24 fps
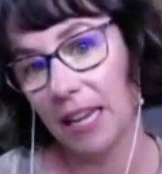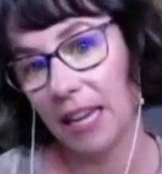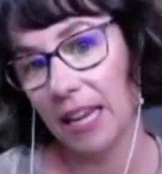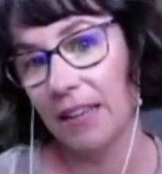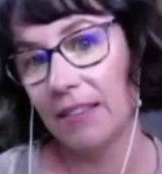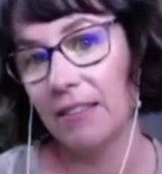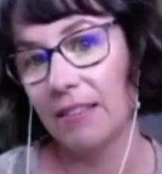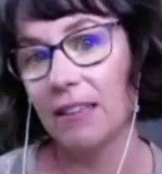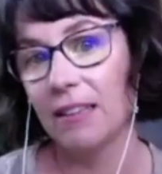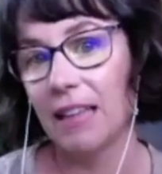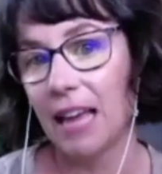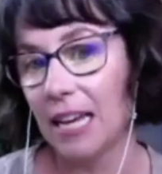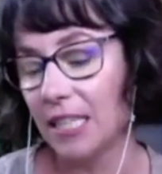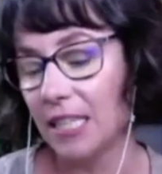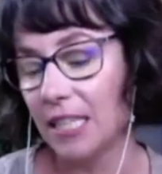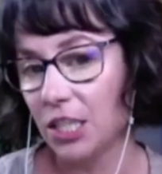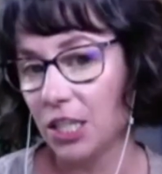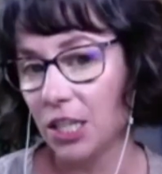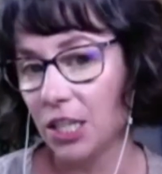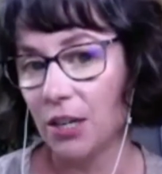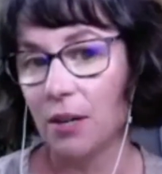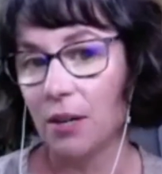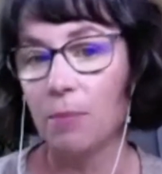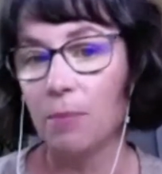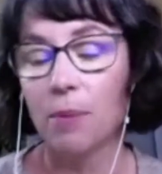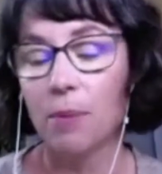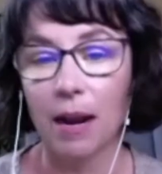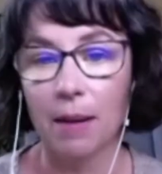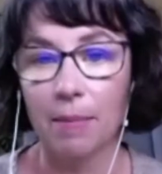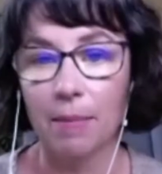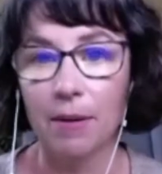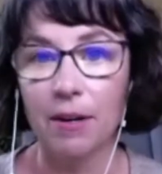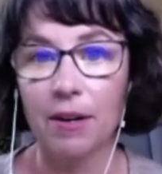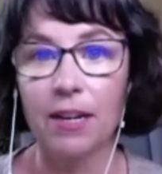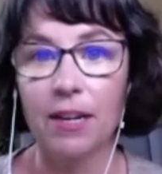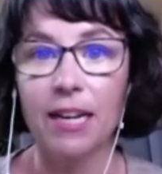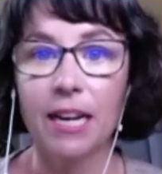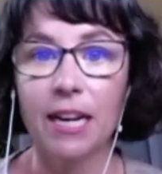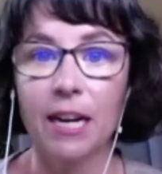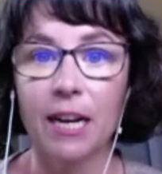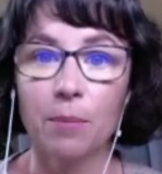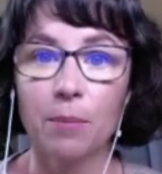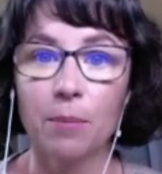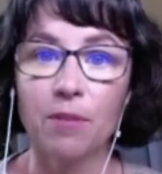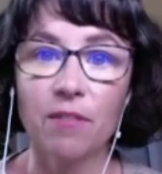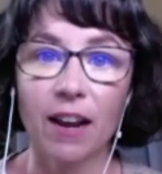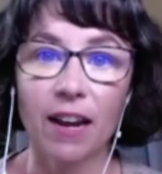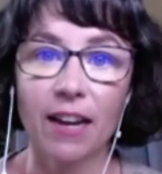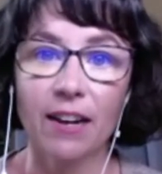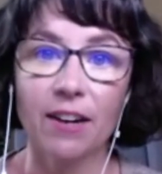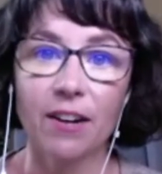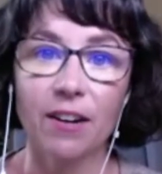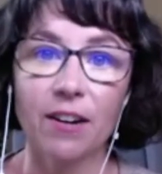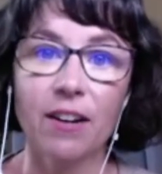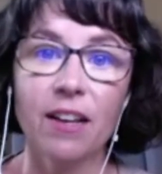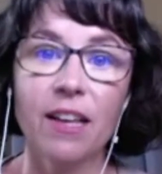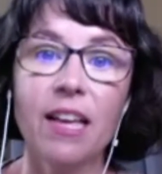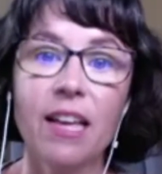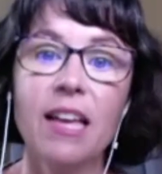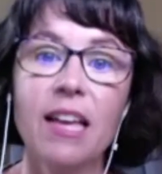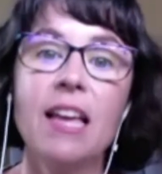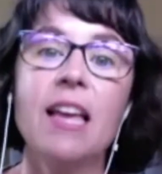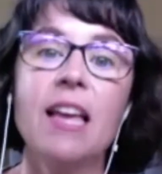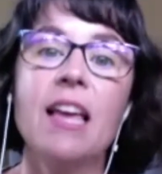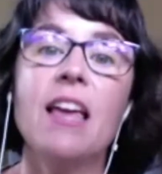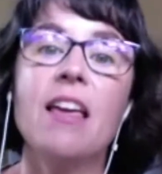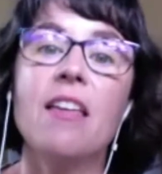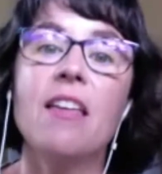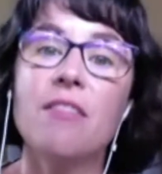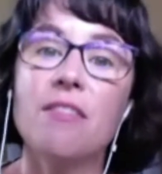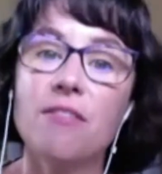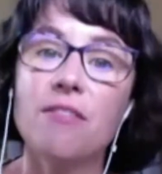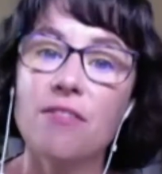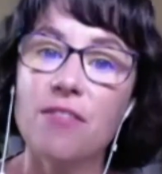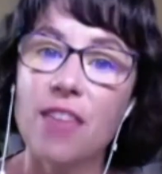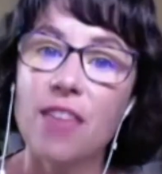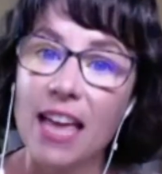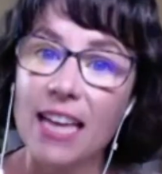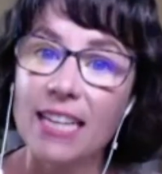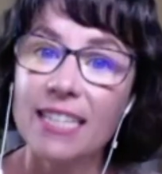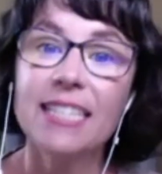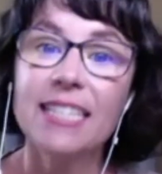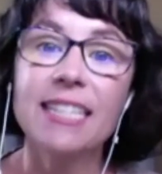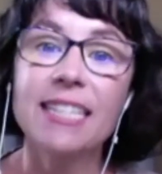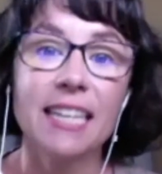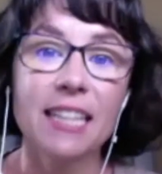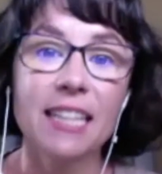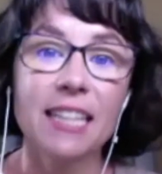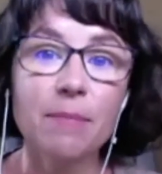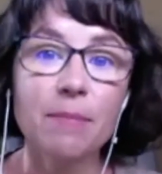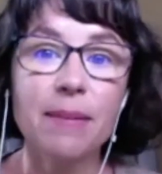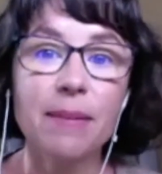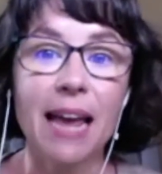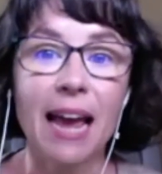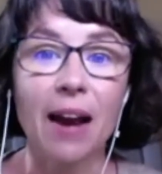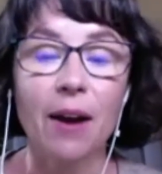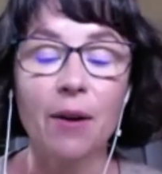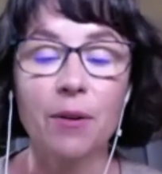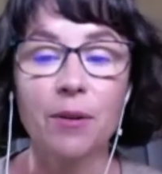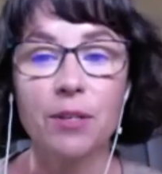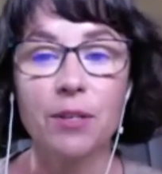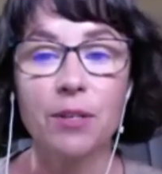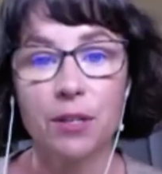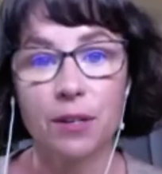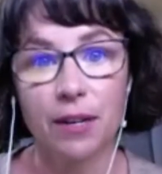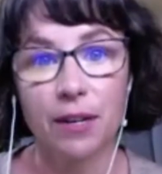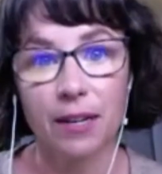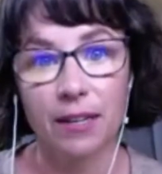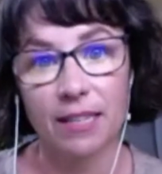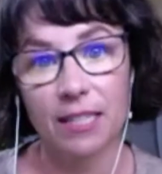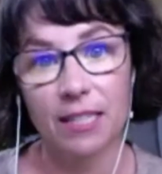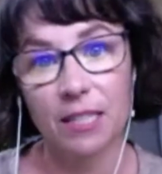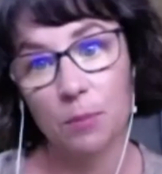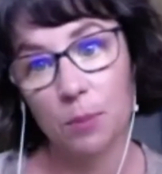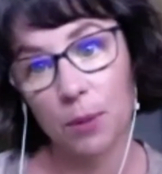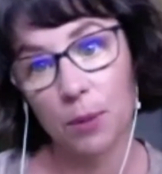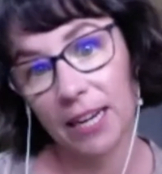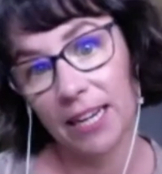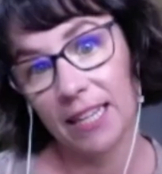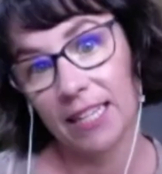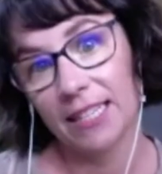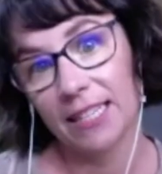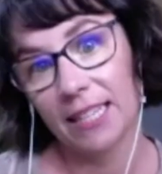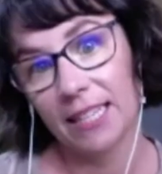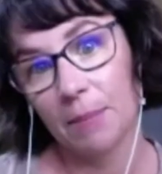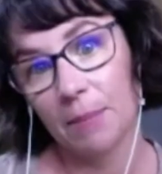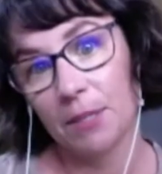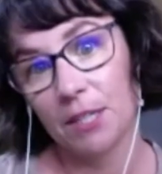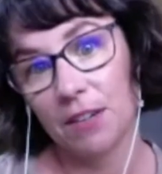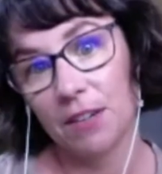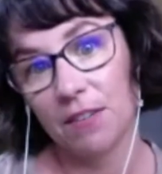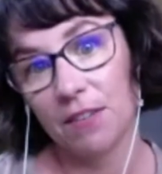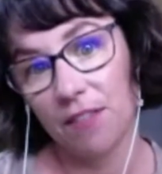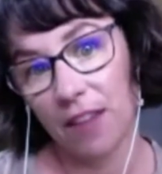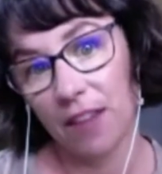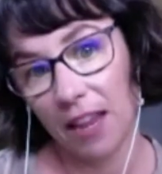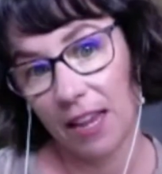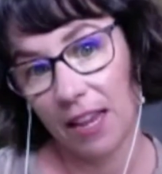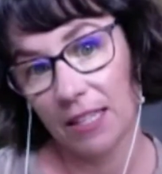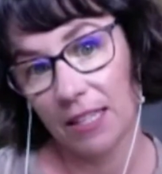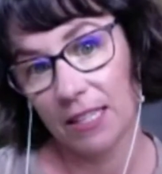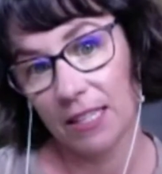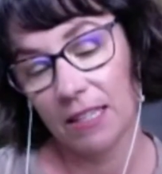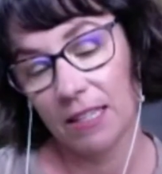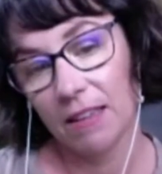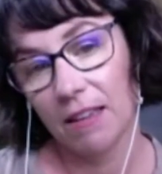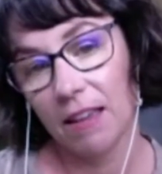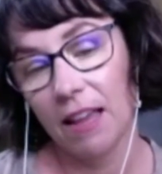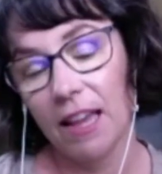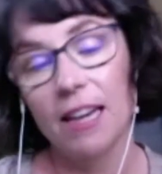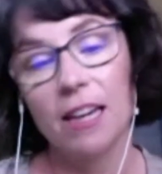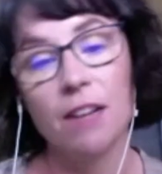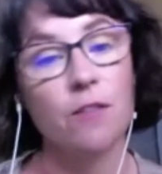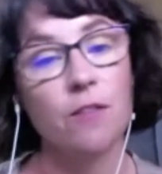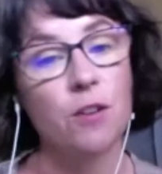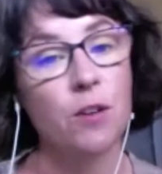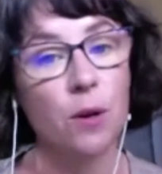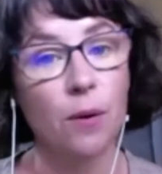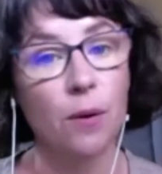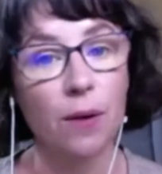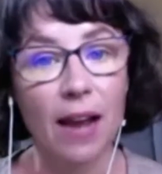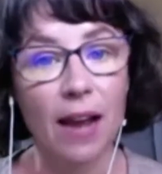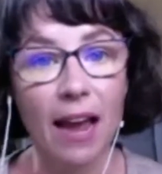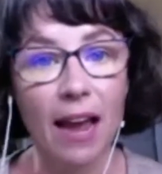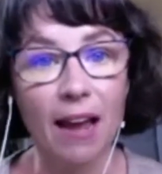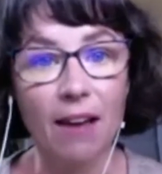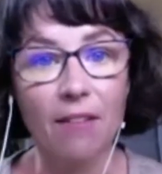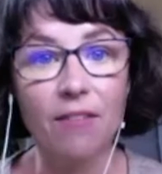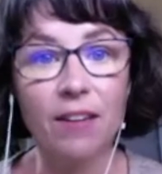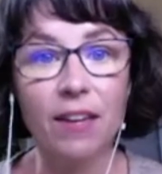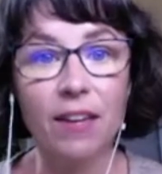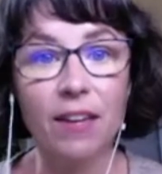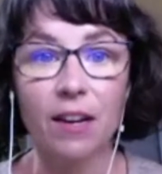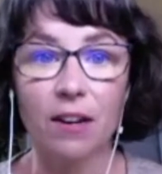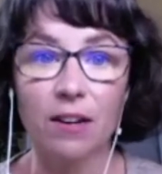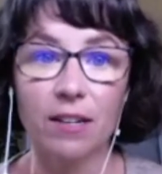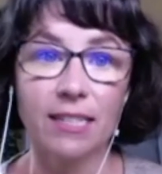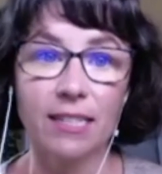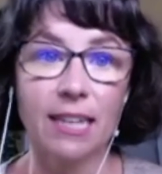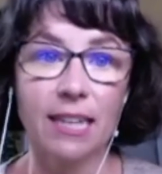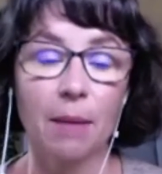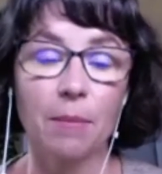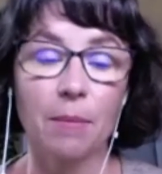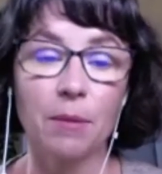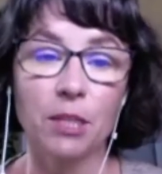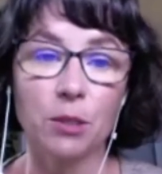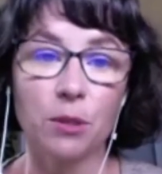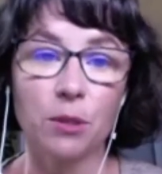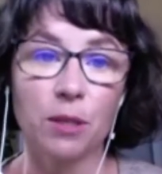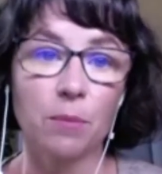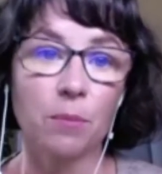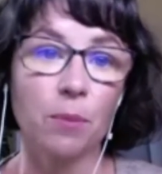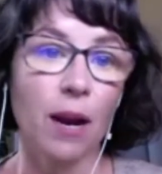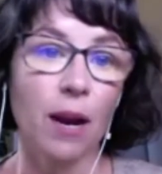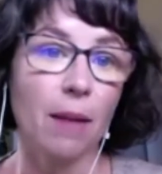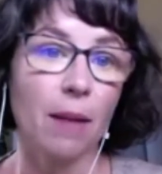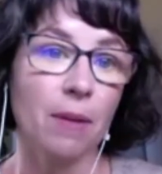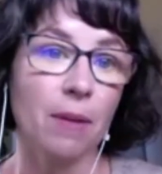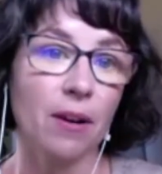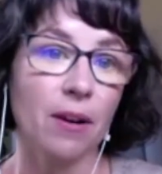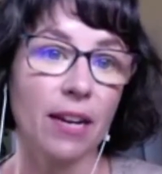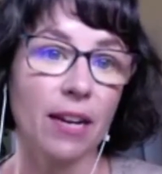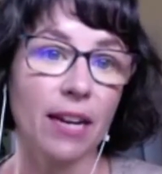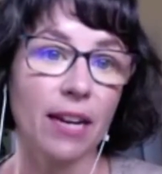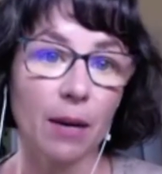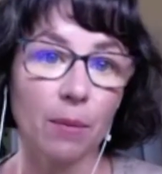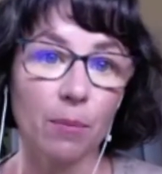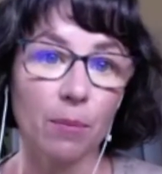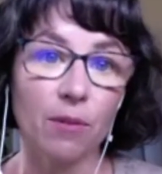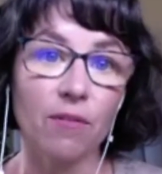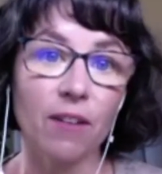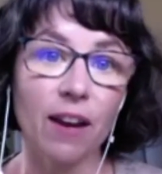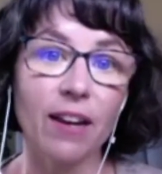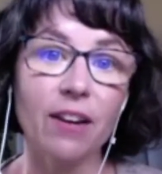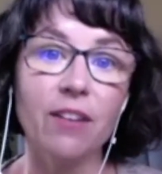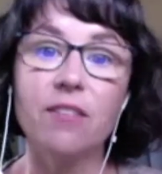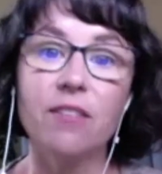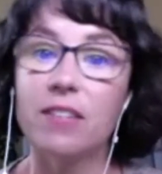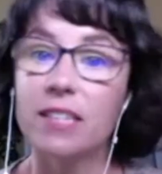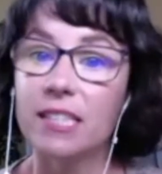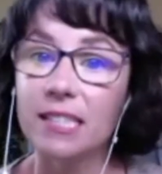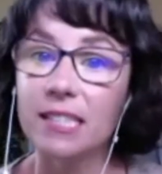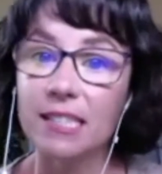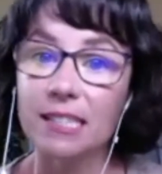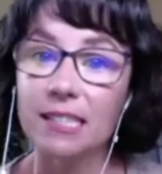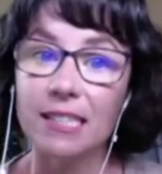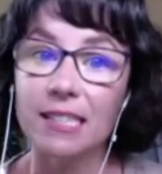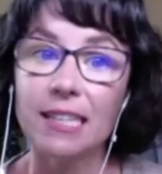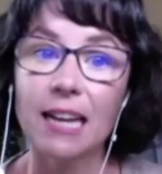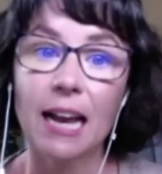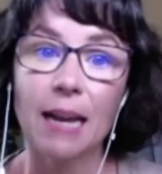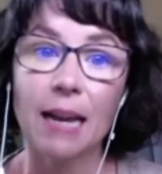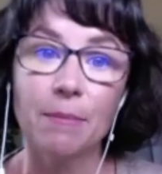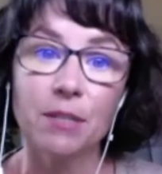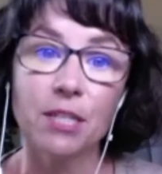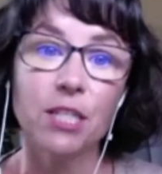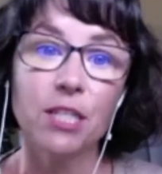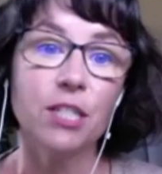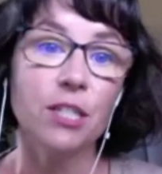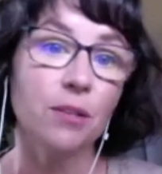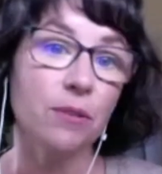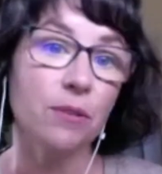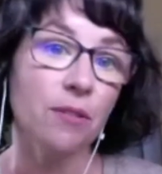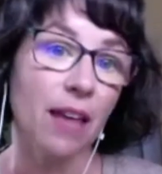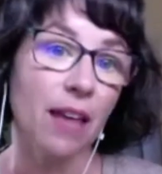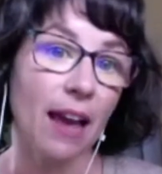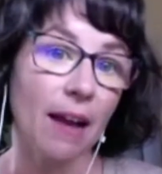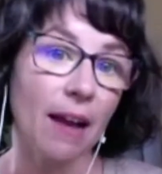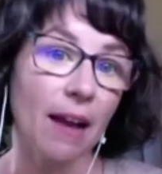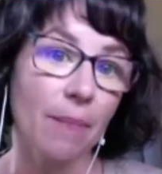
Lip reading: in the last year, a primary care provider, then see them now during this preconception phase. And if you don't have care established with a primary care provider, this is the time to do that.